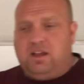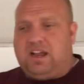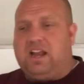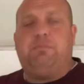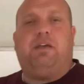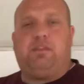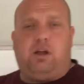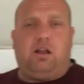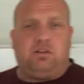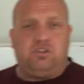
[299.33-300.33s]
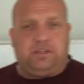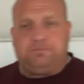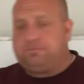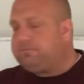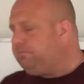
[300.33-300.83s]
kind of methodology.
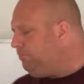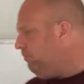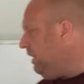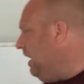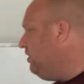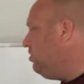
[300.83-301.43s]
And